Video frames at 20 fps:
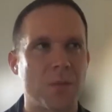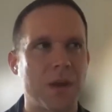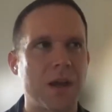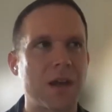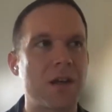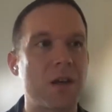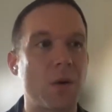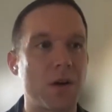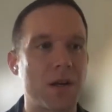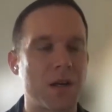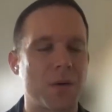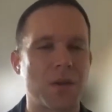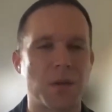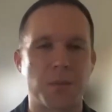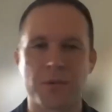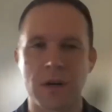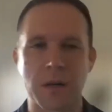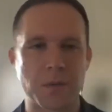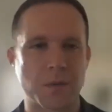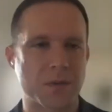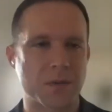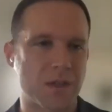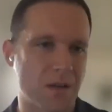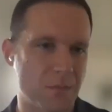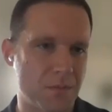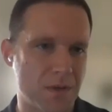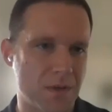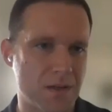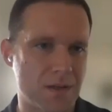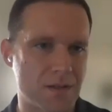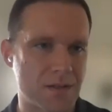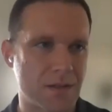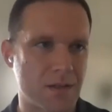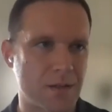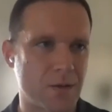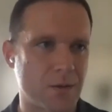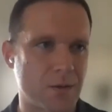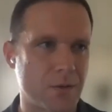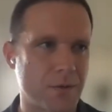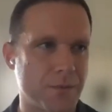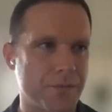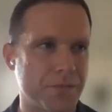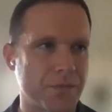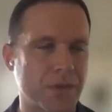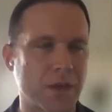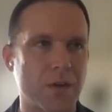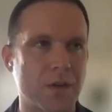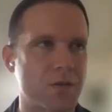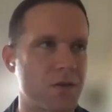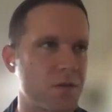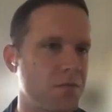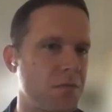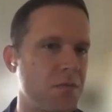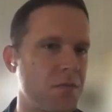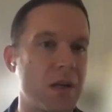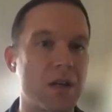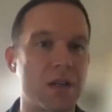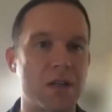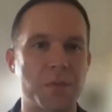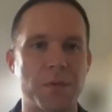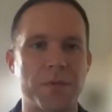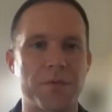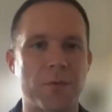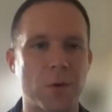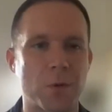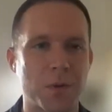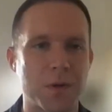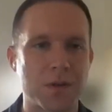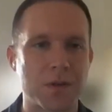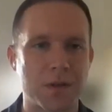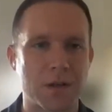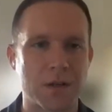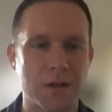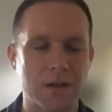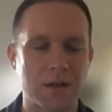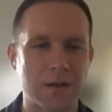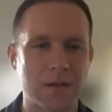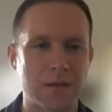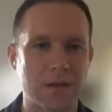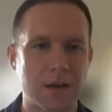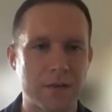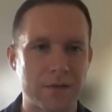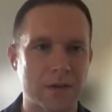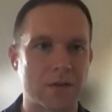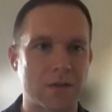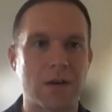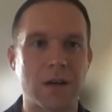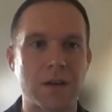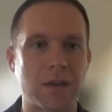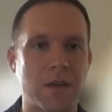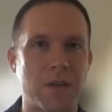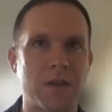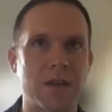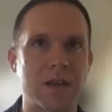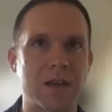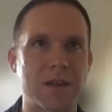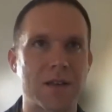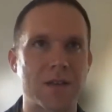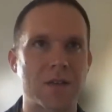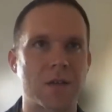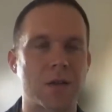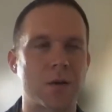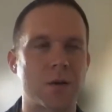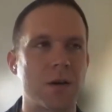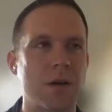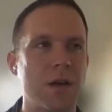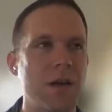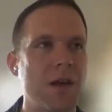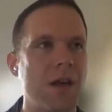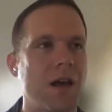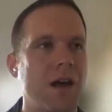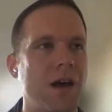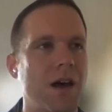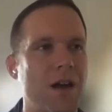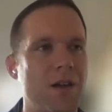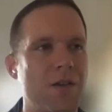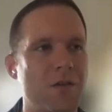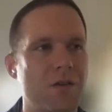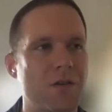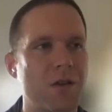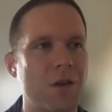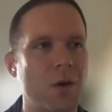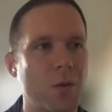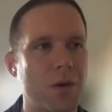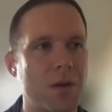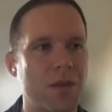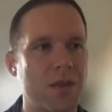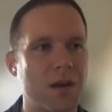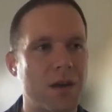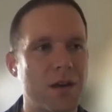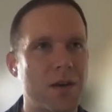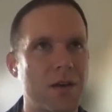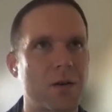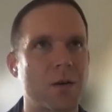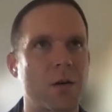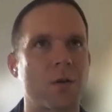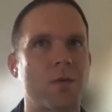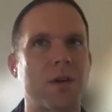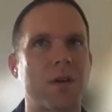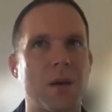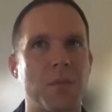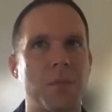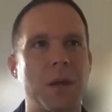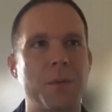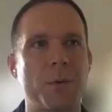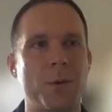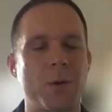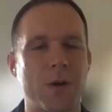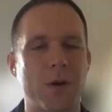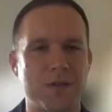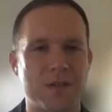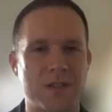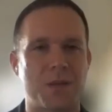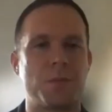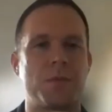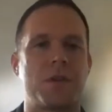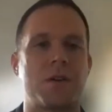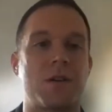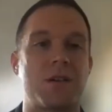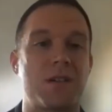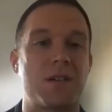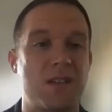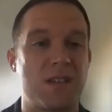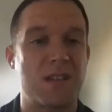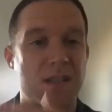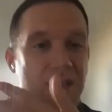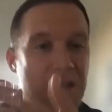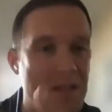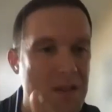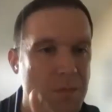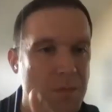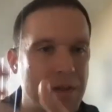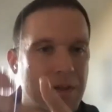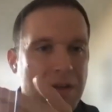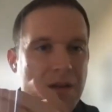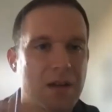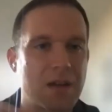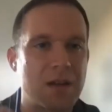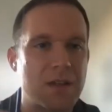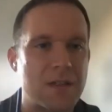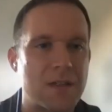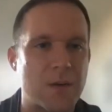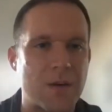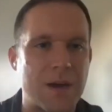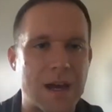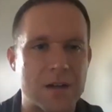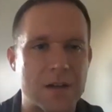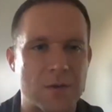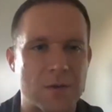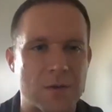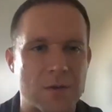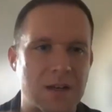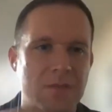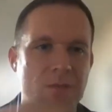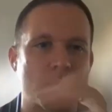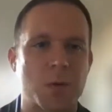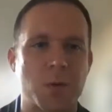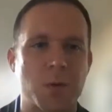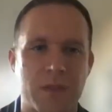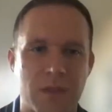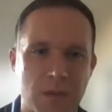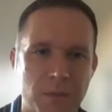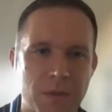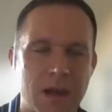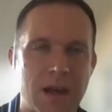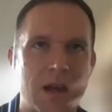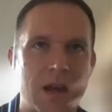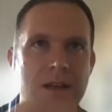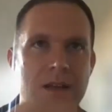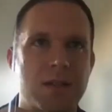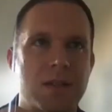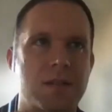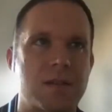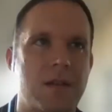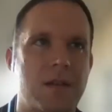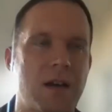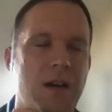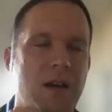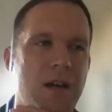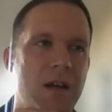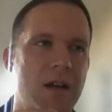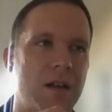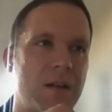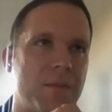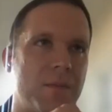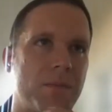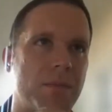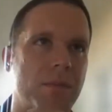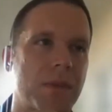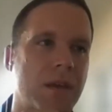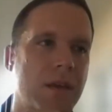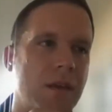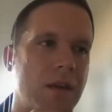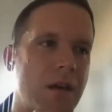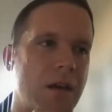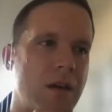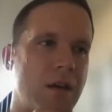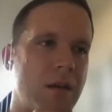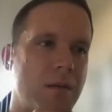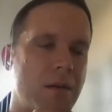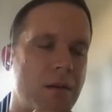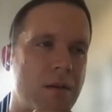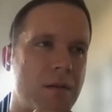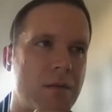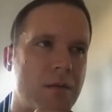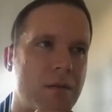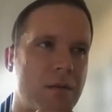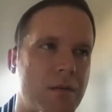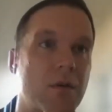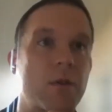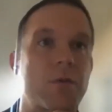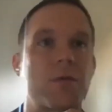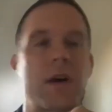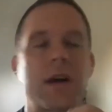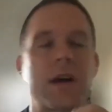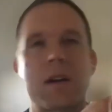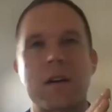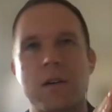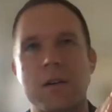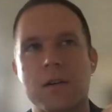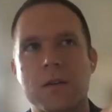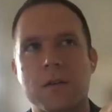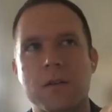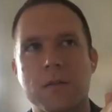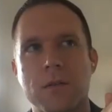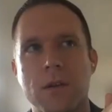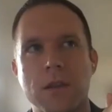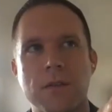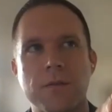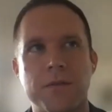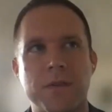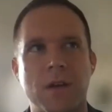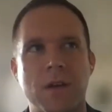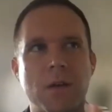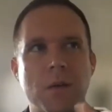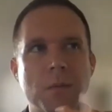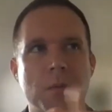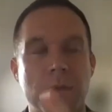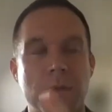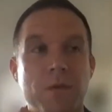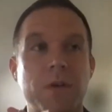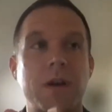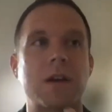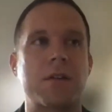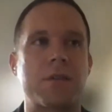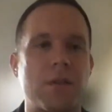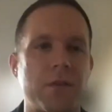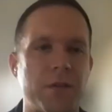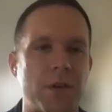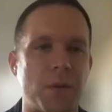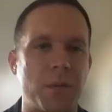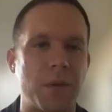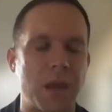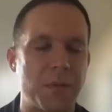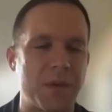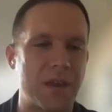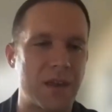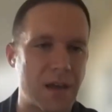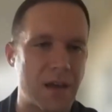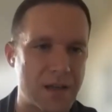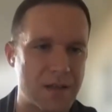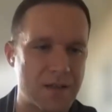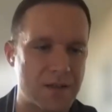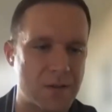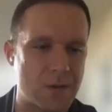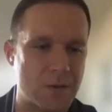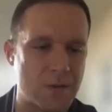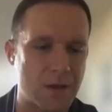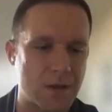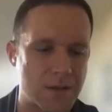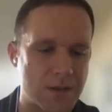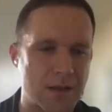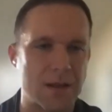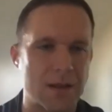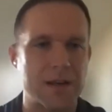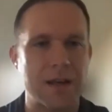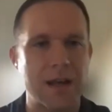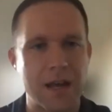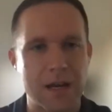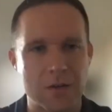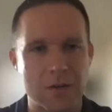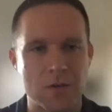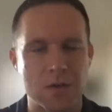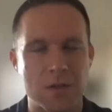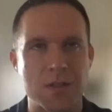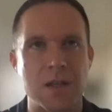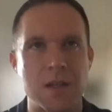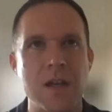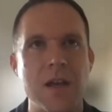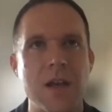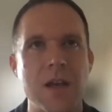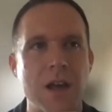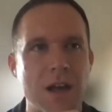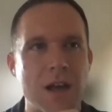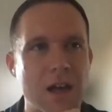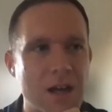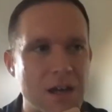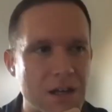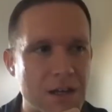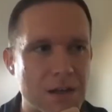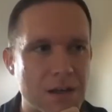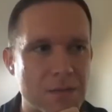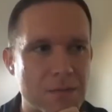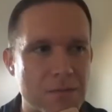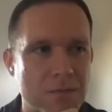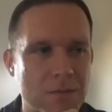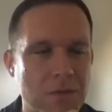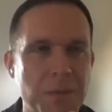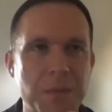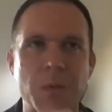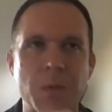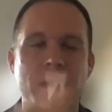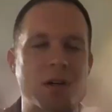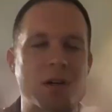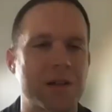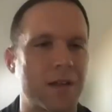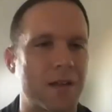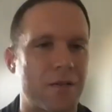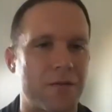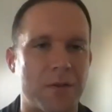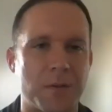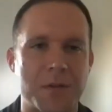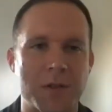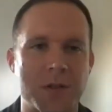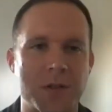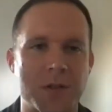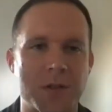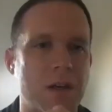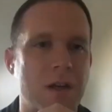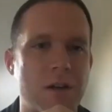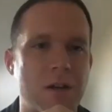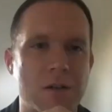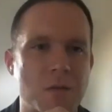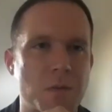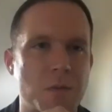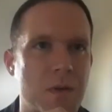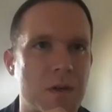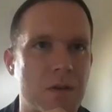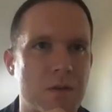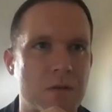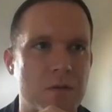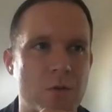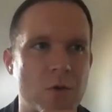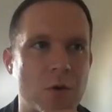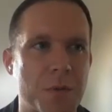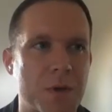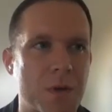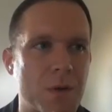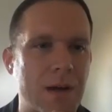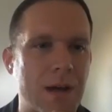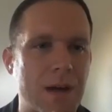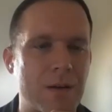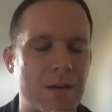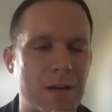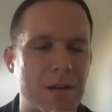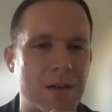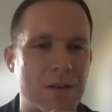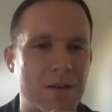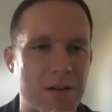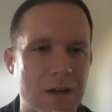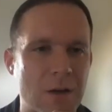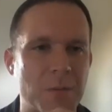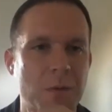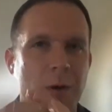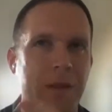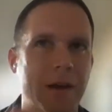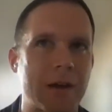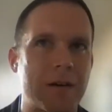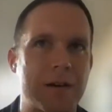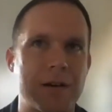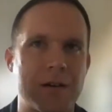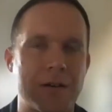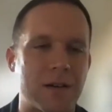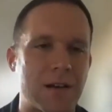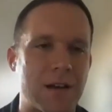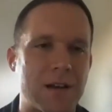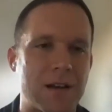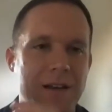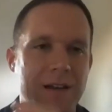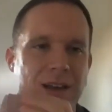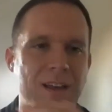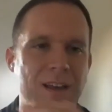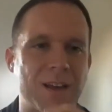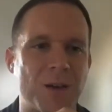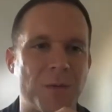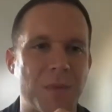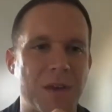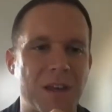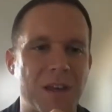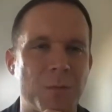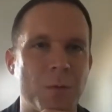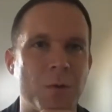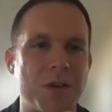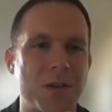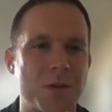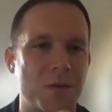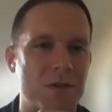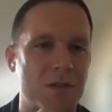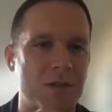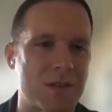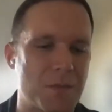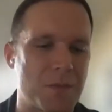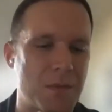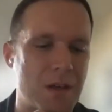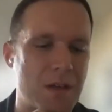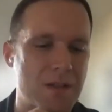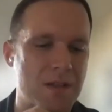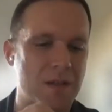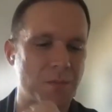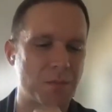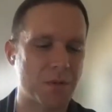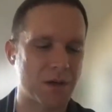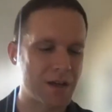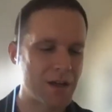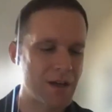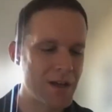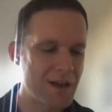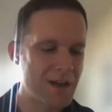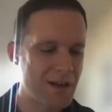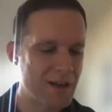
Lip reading: we had no idea what the prompt was going to be until just minutes before we started having to write the thing. So just knowing that you're around people who have similar artistic sensibilities, actors that I've worked with in the past, a writer on the film, the writer of the film, Amy Geist, who's also the lead actress. We've been working together for almost 20 years. We grew up in Ohio together, now both out here in LA and making movies, which is amazing. But